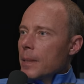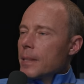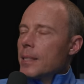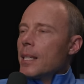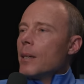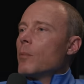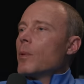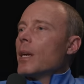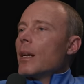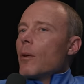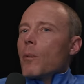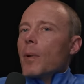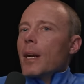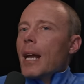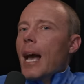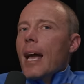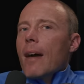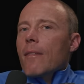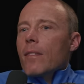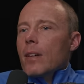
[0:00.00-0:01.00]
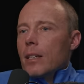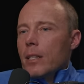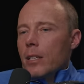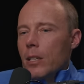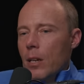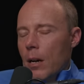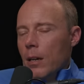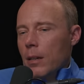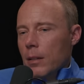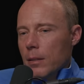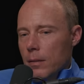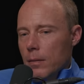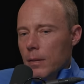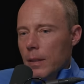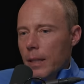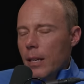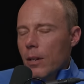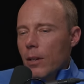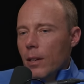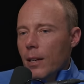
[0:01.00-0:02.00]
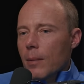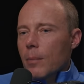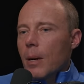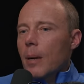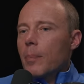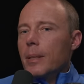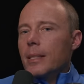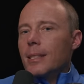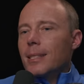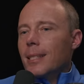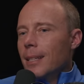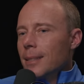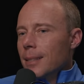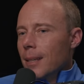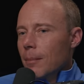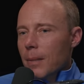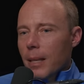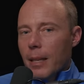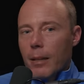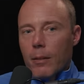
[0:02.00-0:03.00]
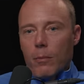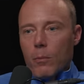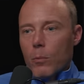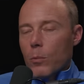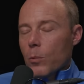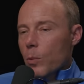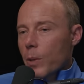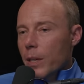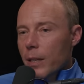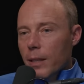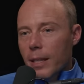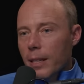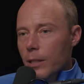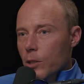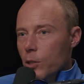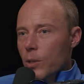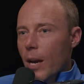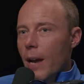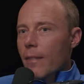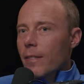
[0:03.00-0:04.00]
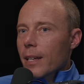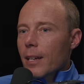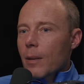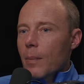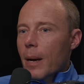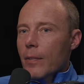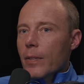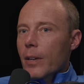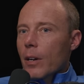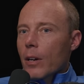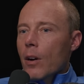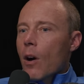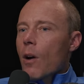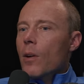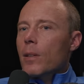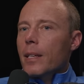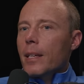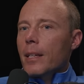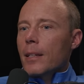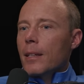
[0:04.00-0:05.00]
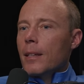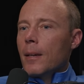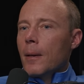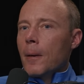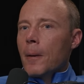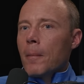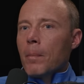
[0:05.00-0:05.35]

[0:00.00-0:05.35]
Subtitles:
But Tim, when I have a young leader come up and say something really extravagant about their calling,